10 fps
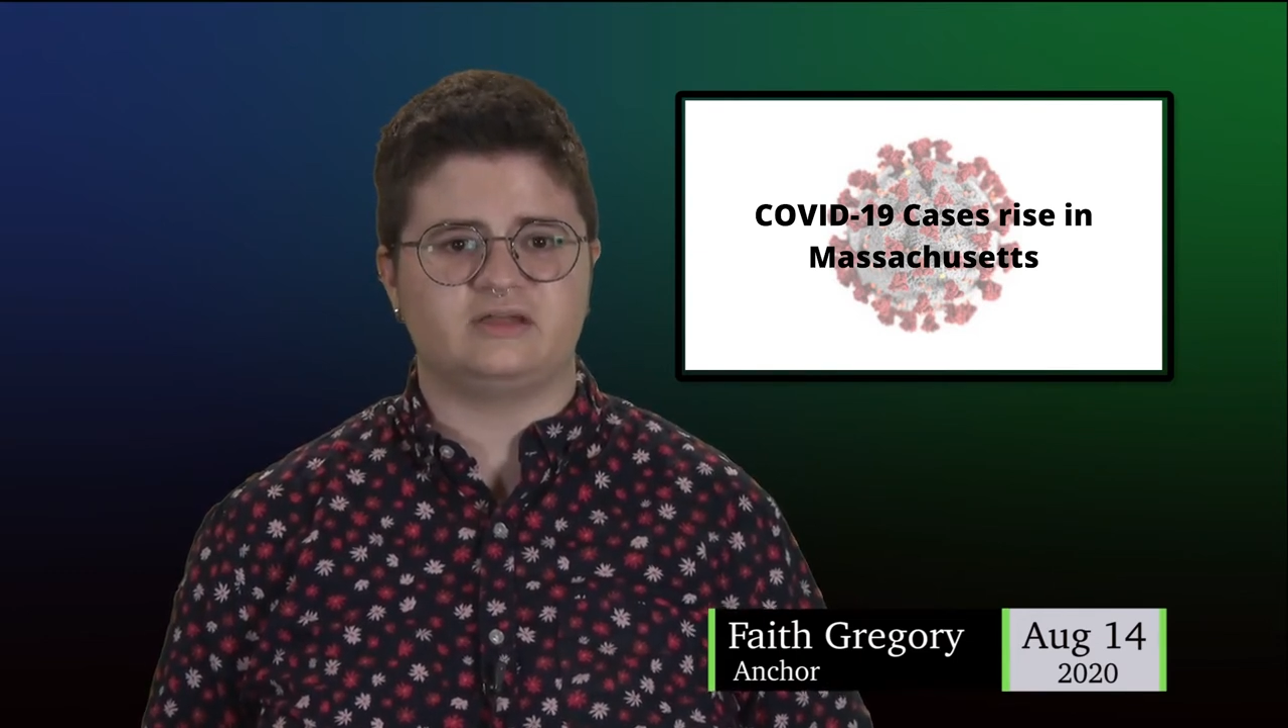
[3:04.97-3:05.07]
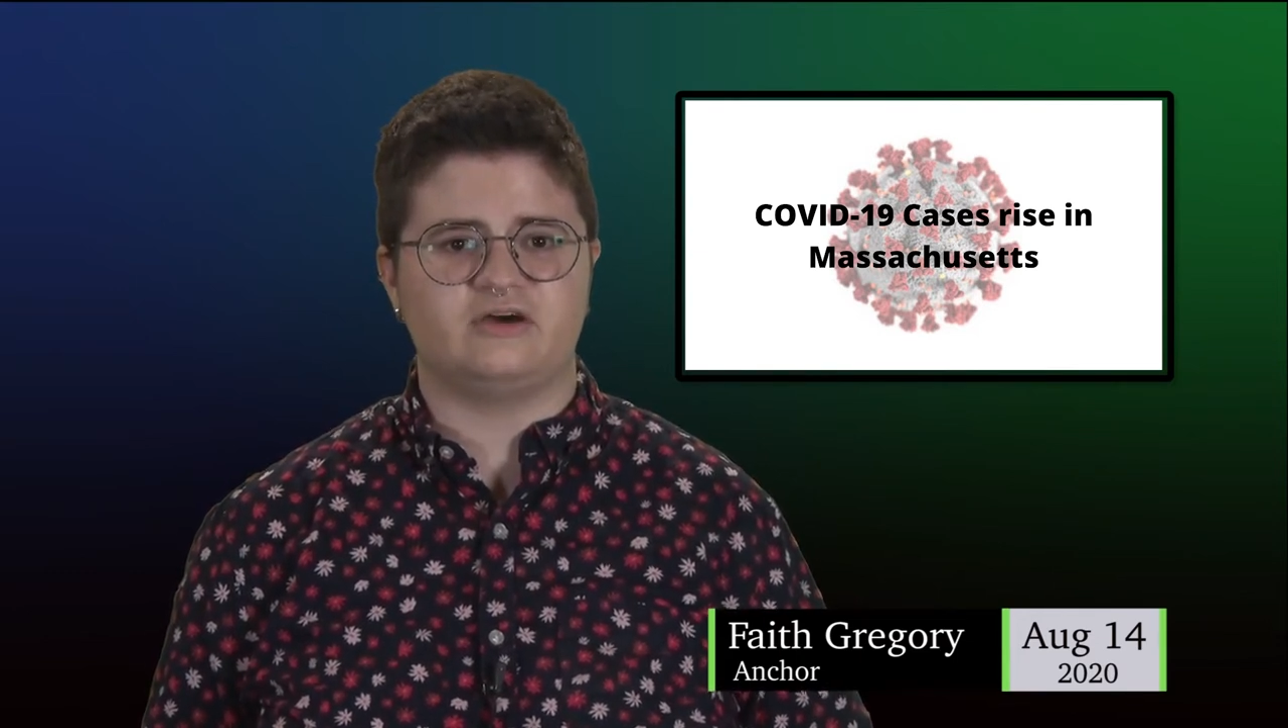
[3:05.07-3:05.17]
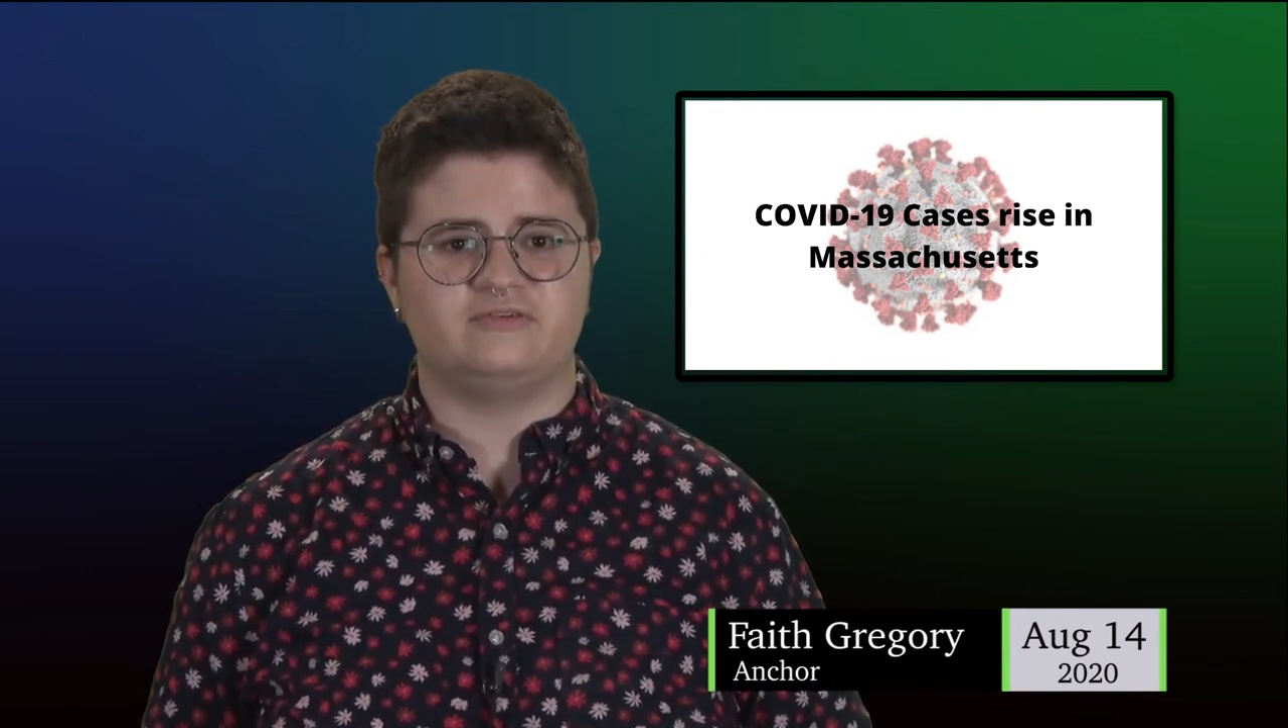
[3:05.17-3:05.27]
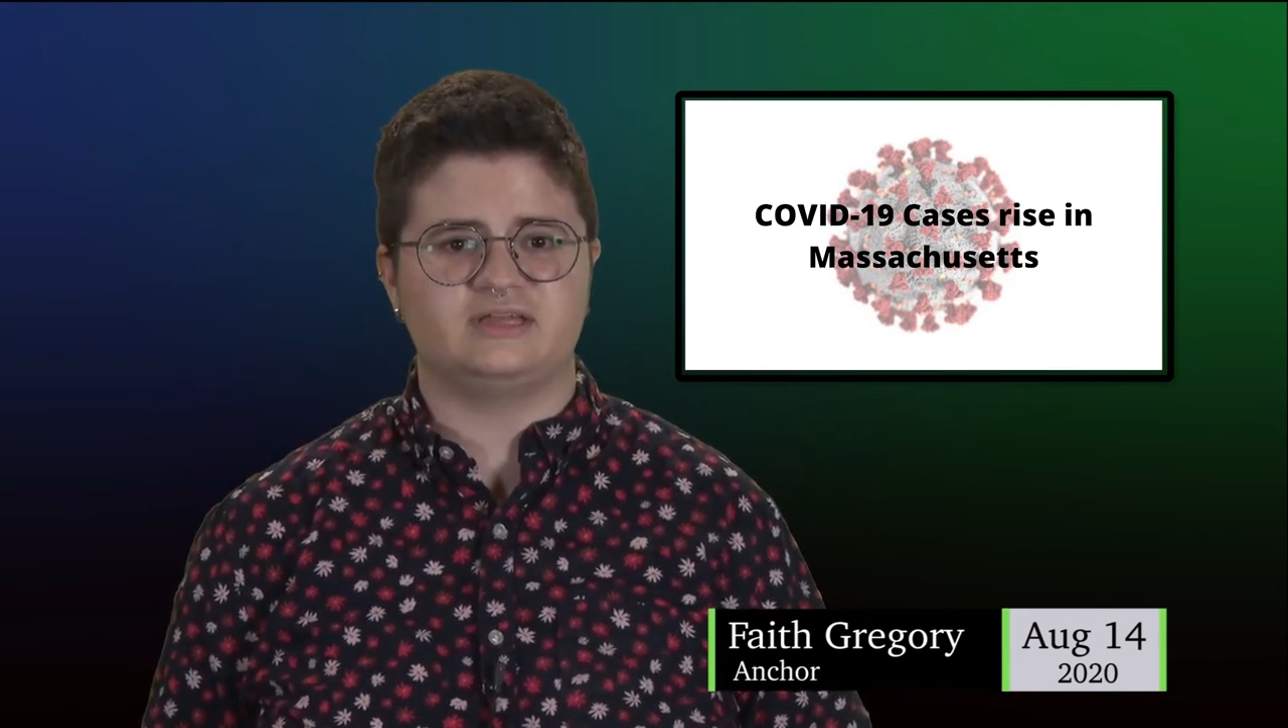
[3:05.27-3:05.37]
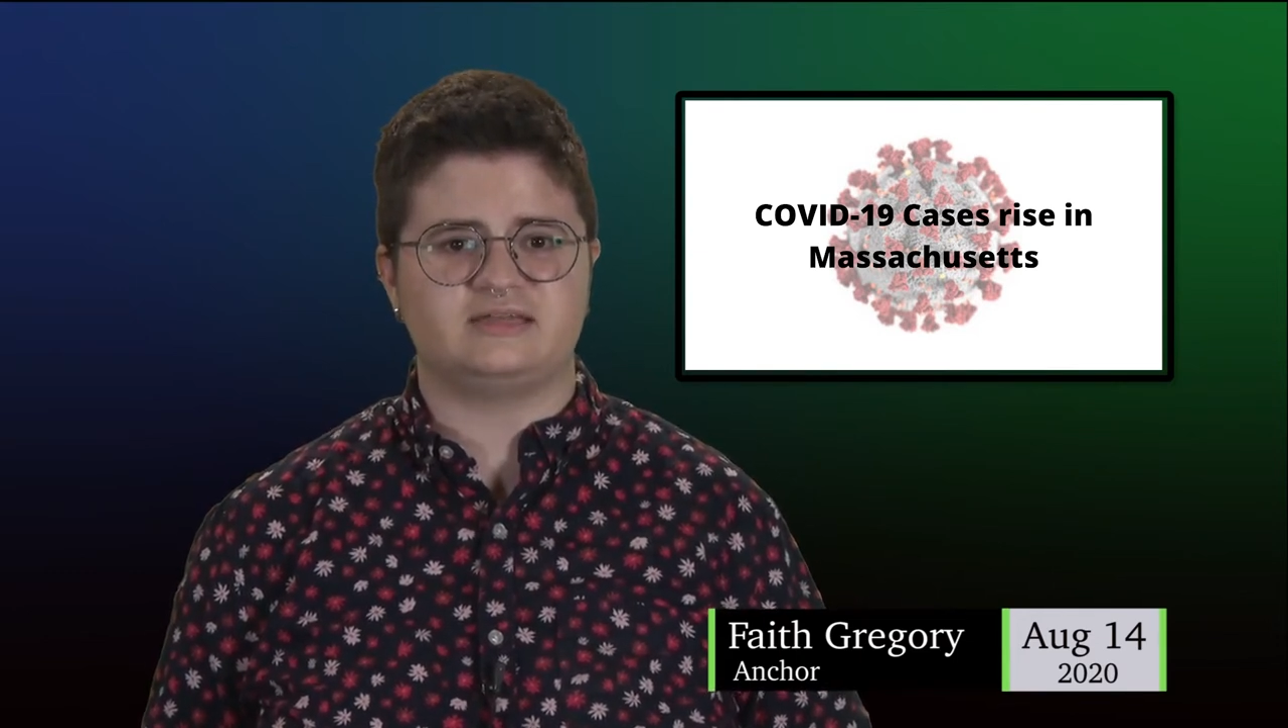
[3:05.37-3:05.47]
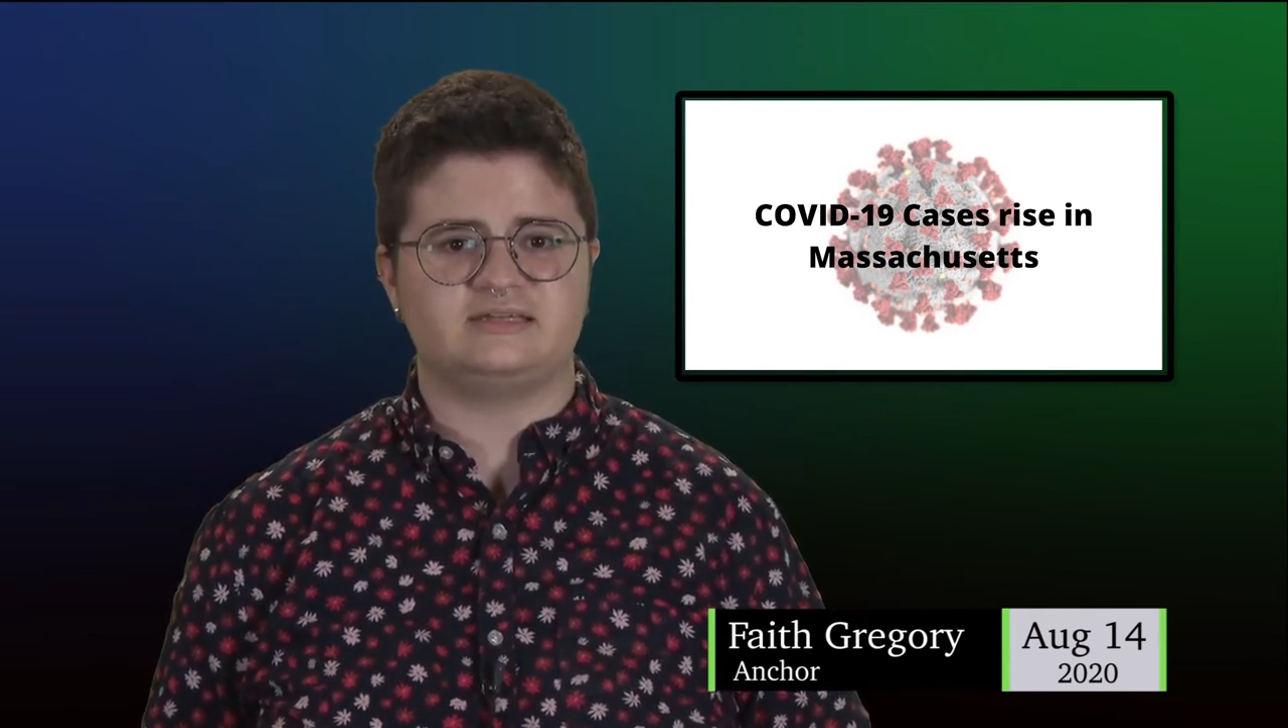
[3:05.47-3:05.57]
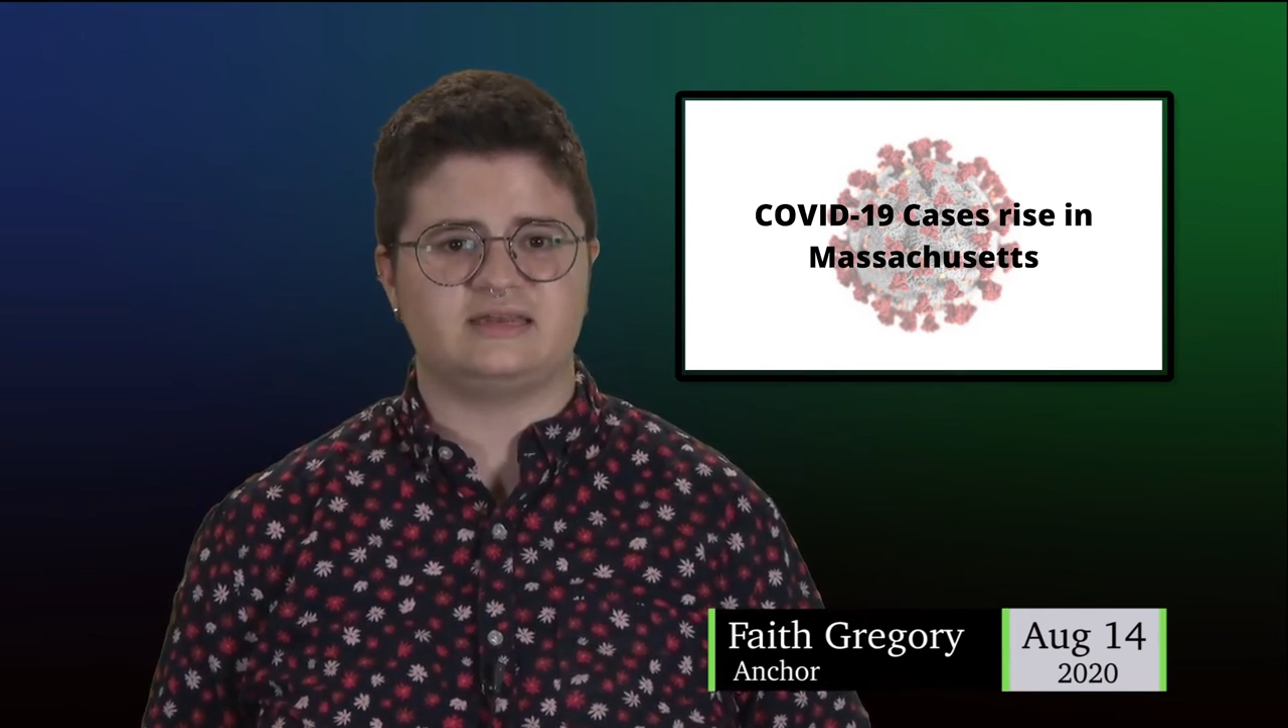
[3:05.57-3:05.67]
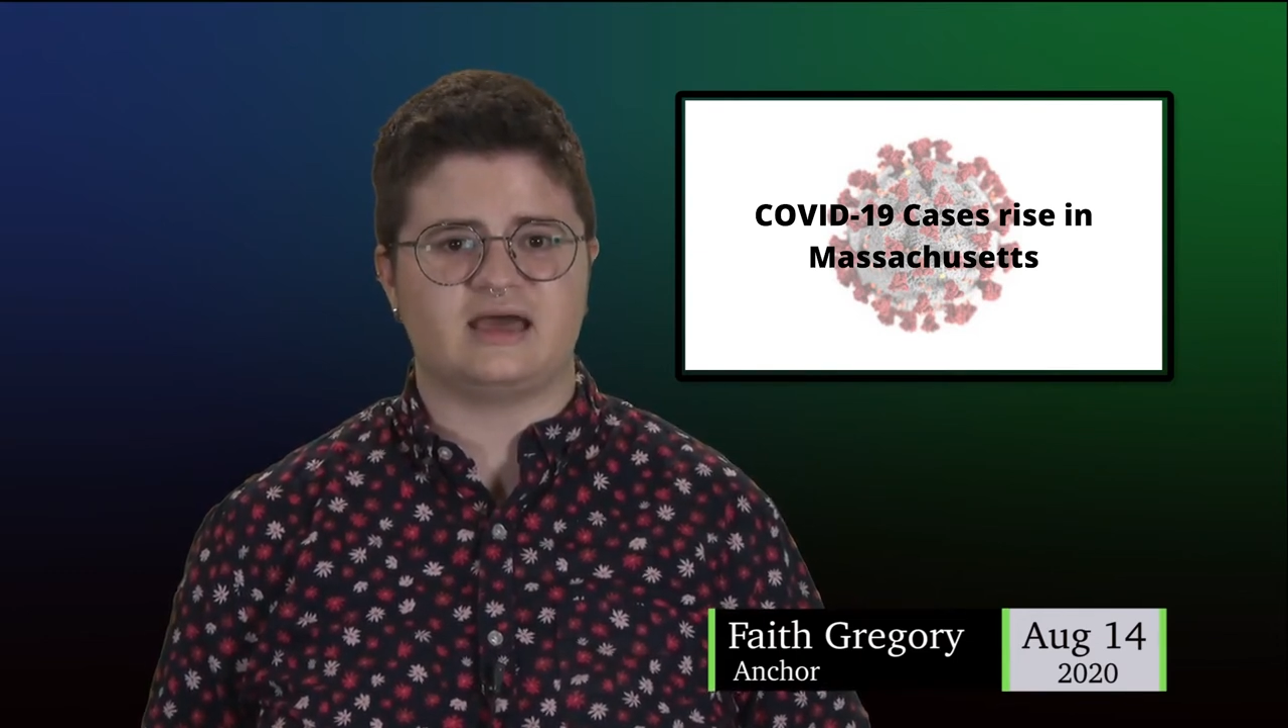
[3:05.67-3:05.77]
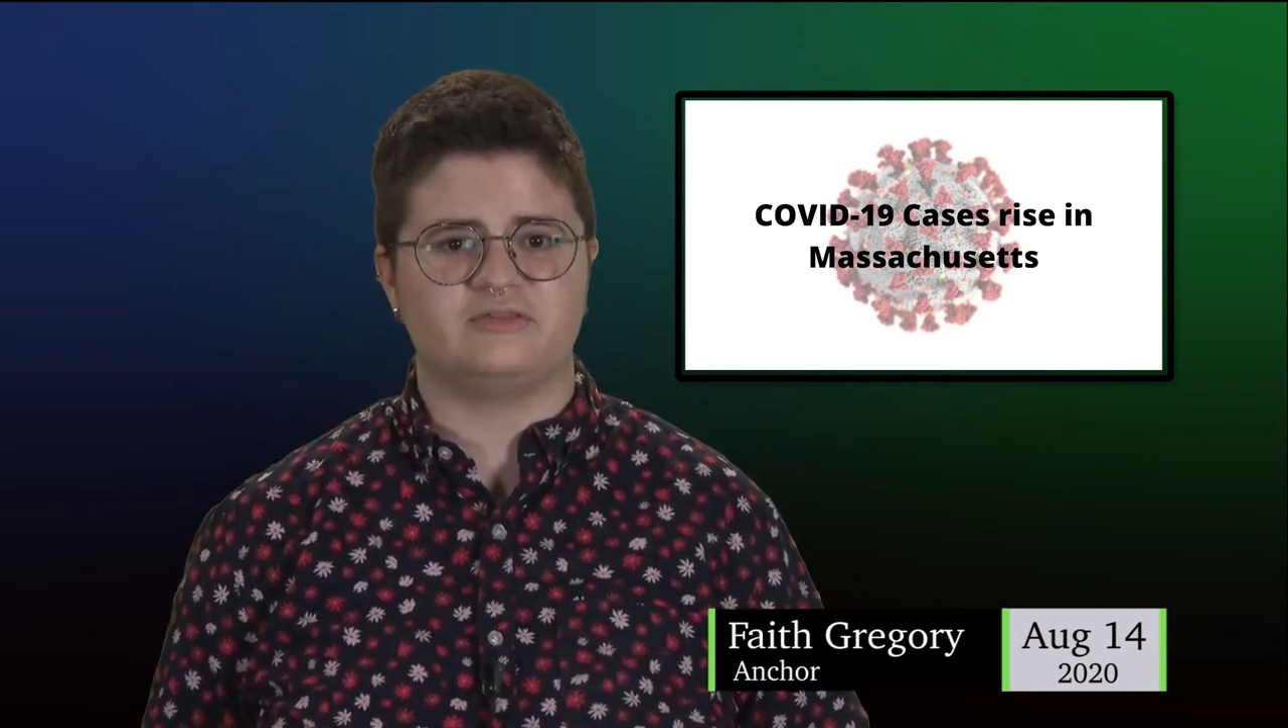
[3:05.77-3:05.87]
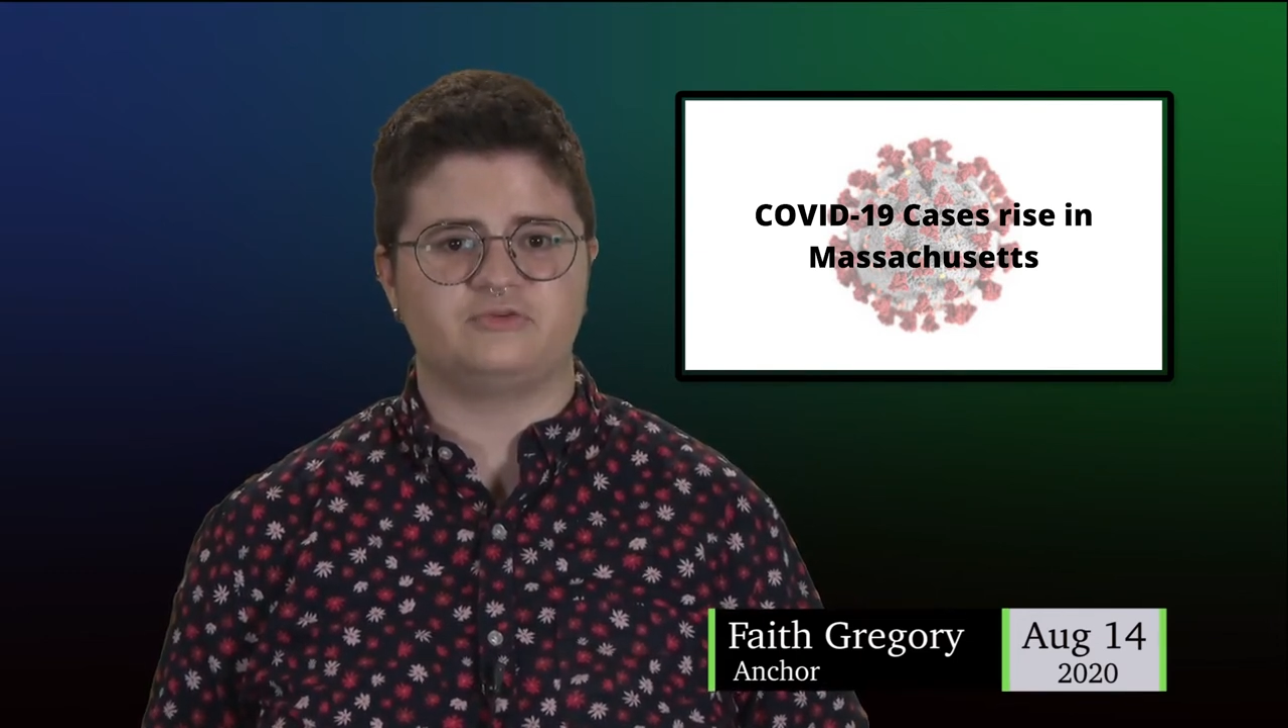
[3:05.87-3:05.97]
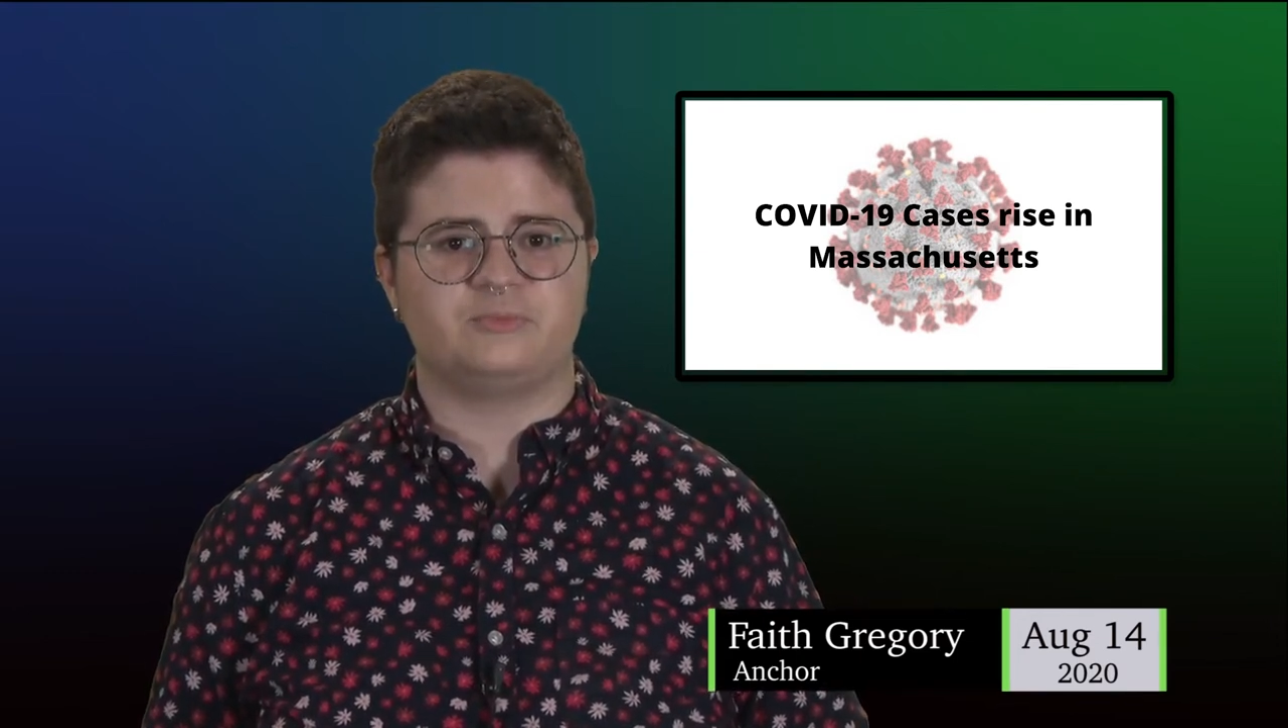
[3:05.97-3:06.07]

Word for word: COVID-19 health